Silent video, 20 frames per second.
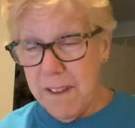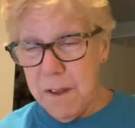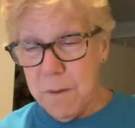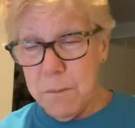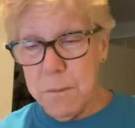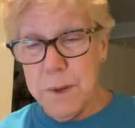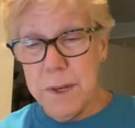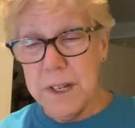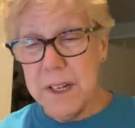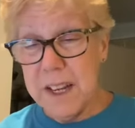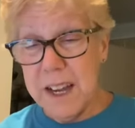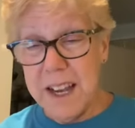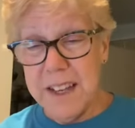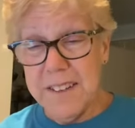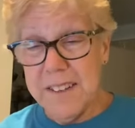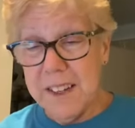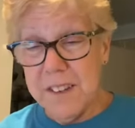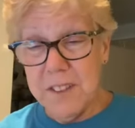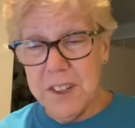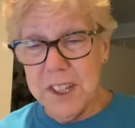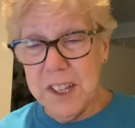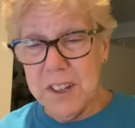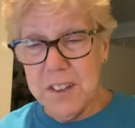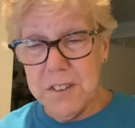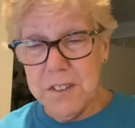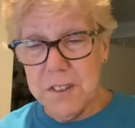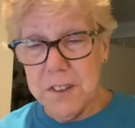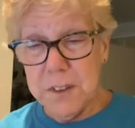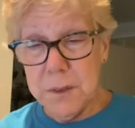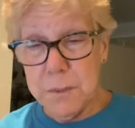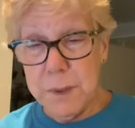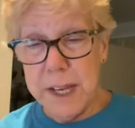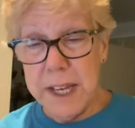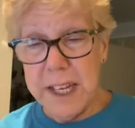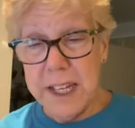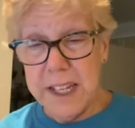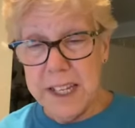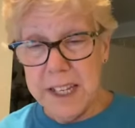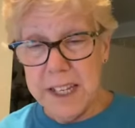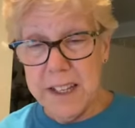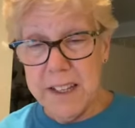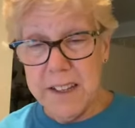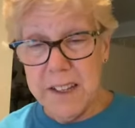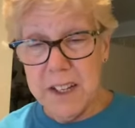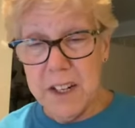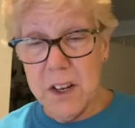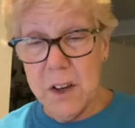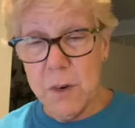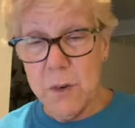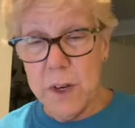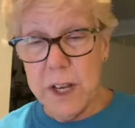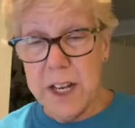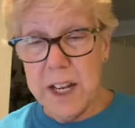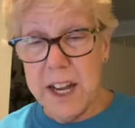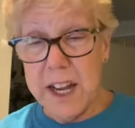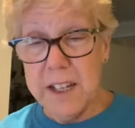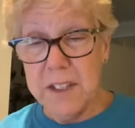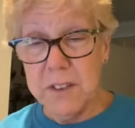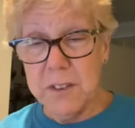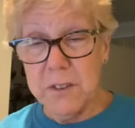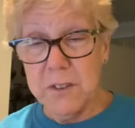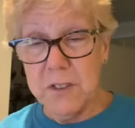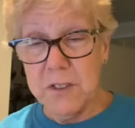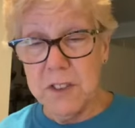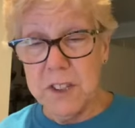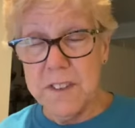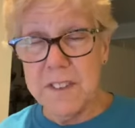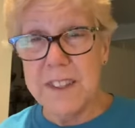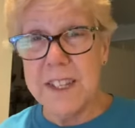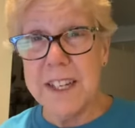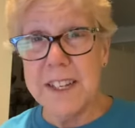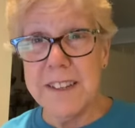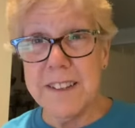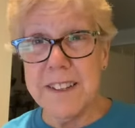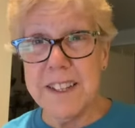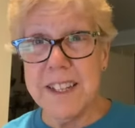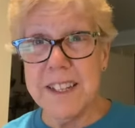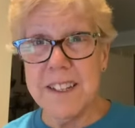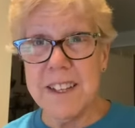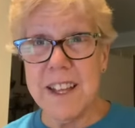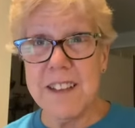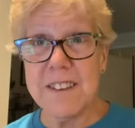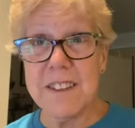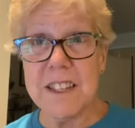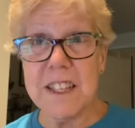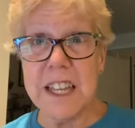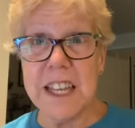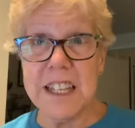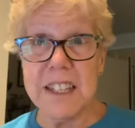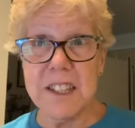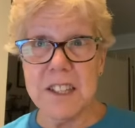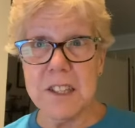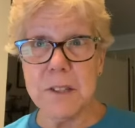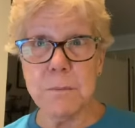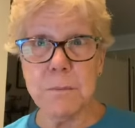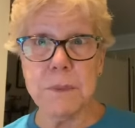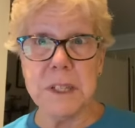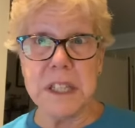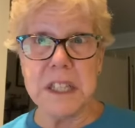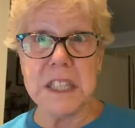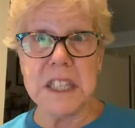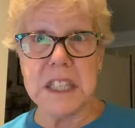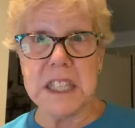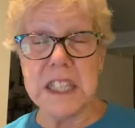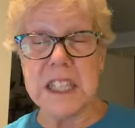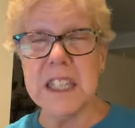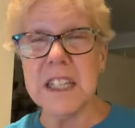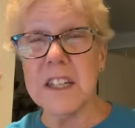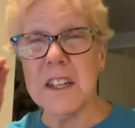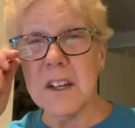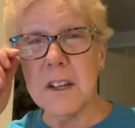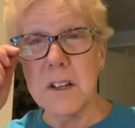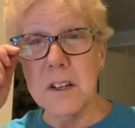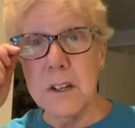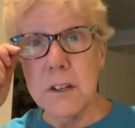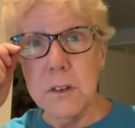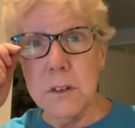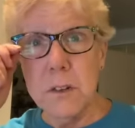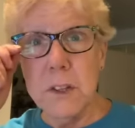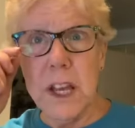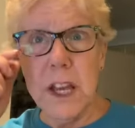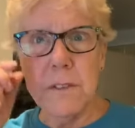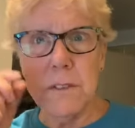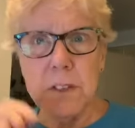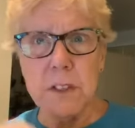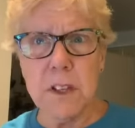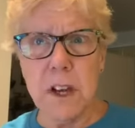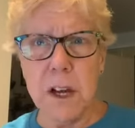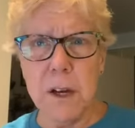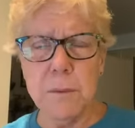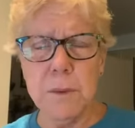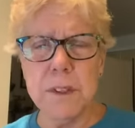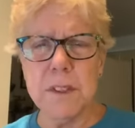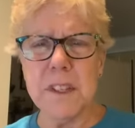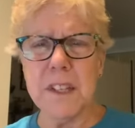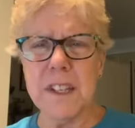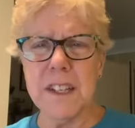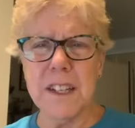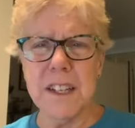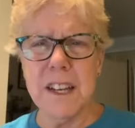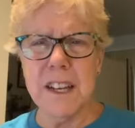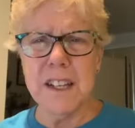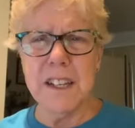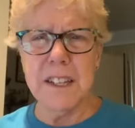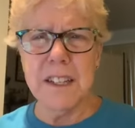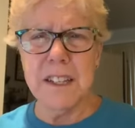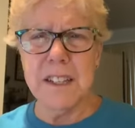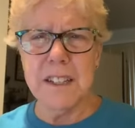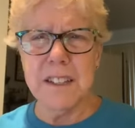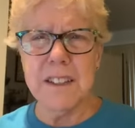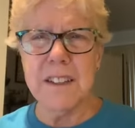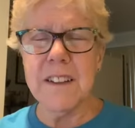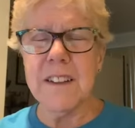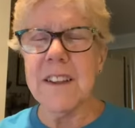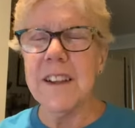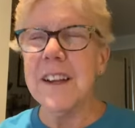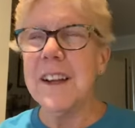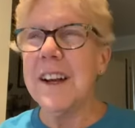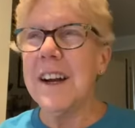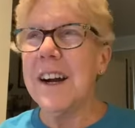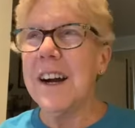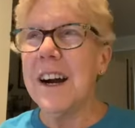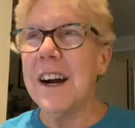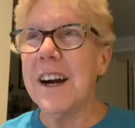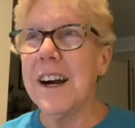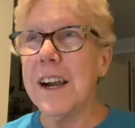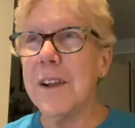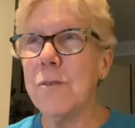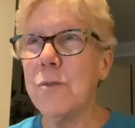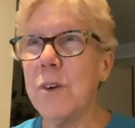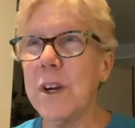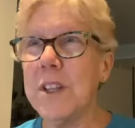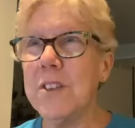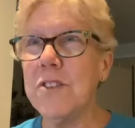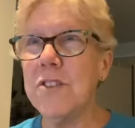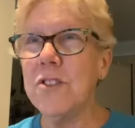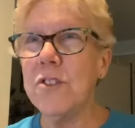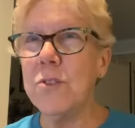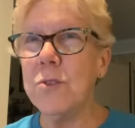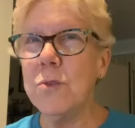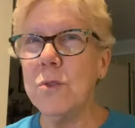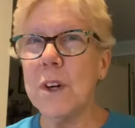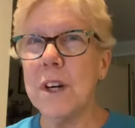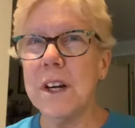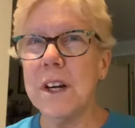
But I never cared for his painting, you know, and I don't trust anything that's like the big thing. Oh, we have a Thomas Kincaid. I went to,